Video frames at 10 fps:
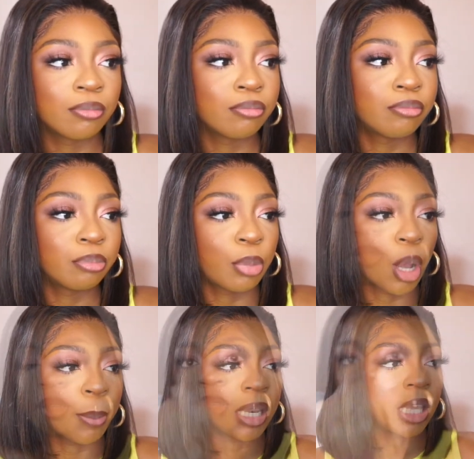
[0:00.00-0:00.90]

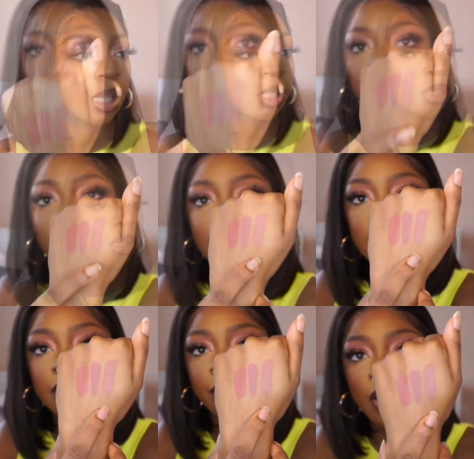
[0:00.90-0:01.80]
purpley. So
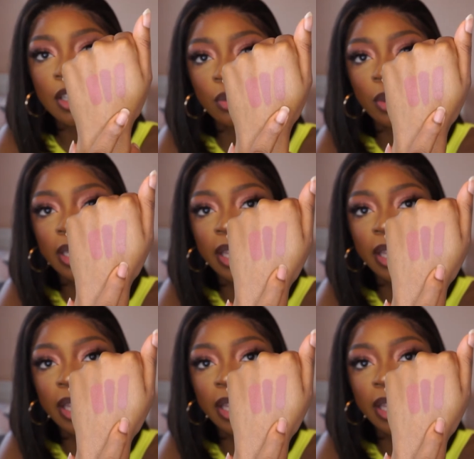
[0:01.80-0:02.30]
this first one